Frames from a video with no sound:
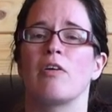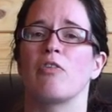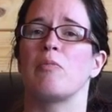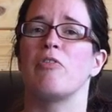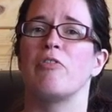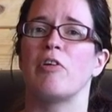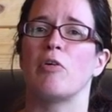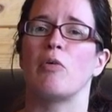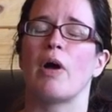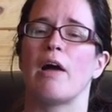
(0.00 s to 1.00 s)
because I
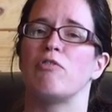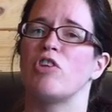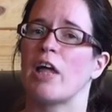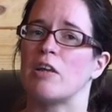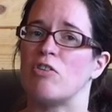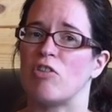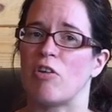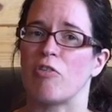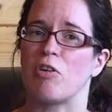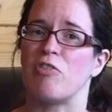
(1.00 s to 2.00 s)
still have
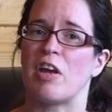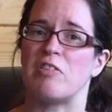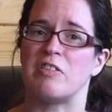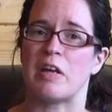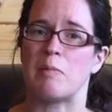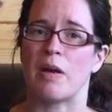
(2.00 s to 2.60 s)
challenges on a day-to-day